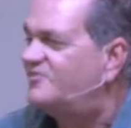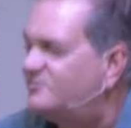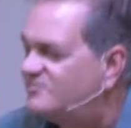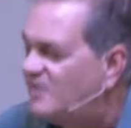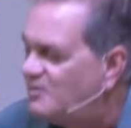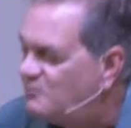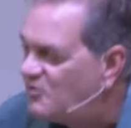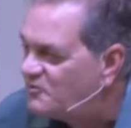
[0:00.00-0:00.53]

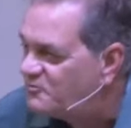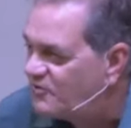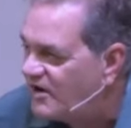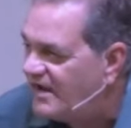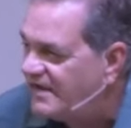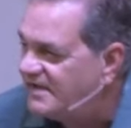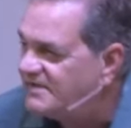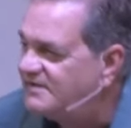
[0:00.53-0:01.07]
Some are
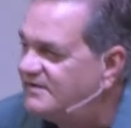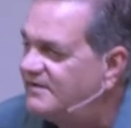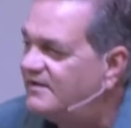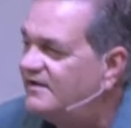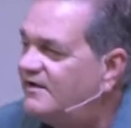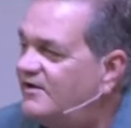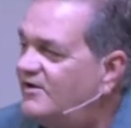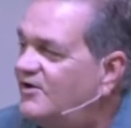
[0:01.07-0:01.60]
praying,
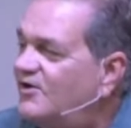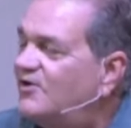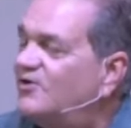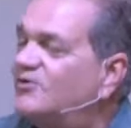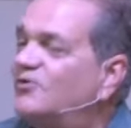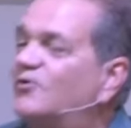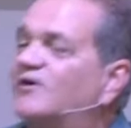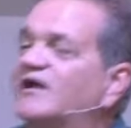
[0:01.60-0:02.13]

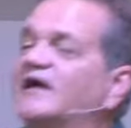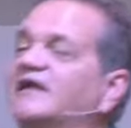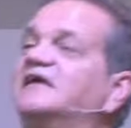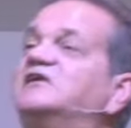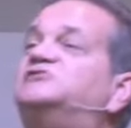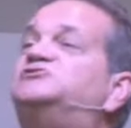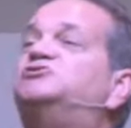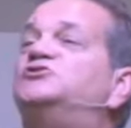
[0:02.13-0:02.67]
Lord, I
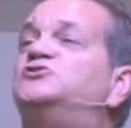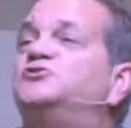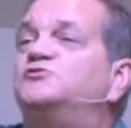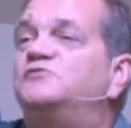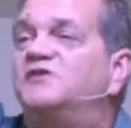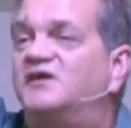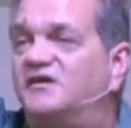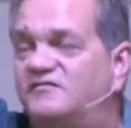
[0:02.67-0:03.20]
need you to
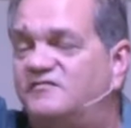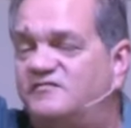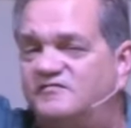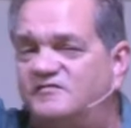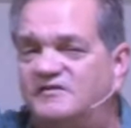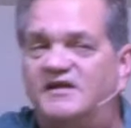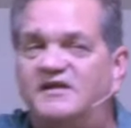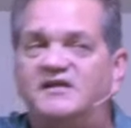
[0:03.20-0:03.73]
do
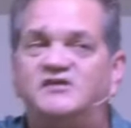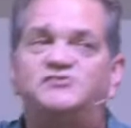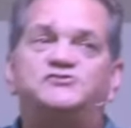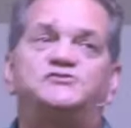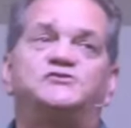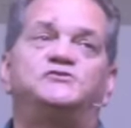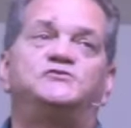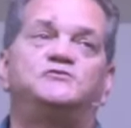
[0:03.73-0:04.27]
this, and I need
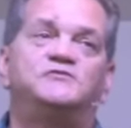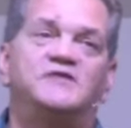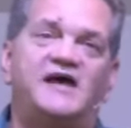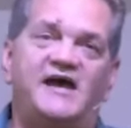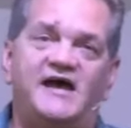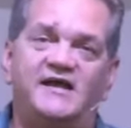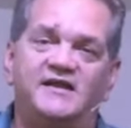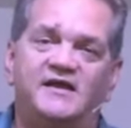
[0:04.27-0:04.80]
you to do
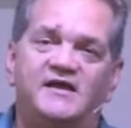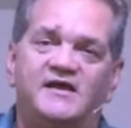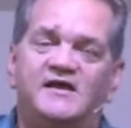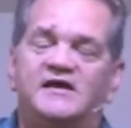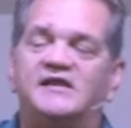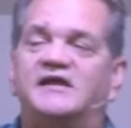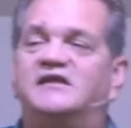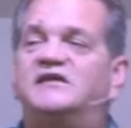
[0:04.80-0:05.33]
that,
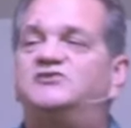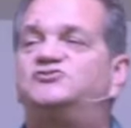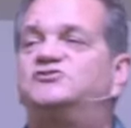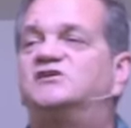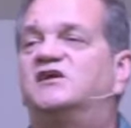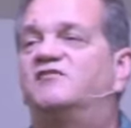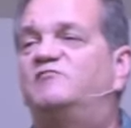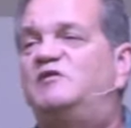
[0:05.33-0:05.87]
and I need
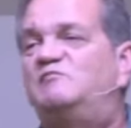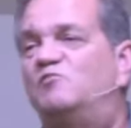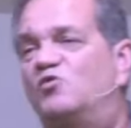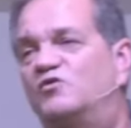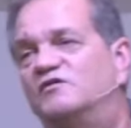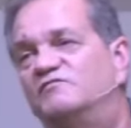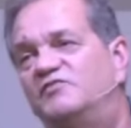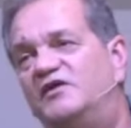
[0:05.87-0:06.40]
you to give me
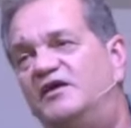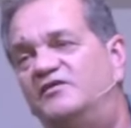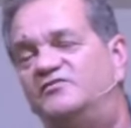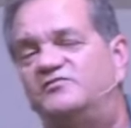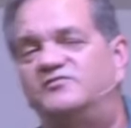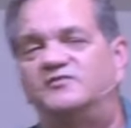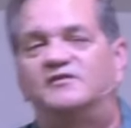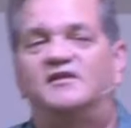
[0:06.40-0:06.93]
more of
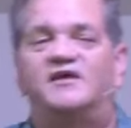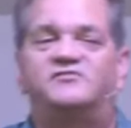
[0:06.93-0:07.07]
this and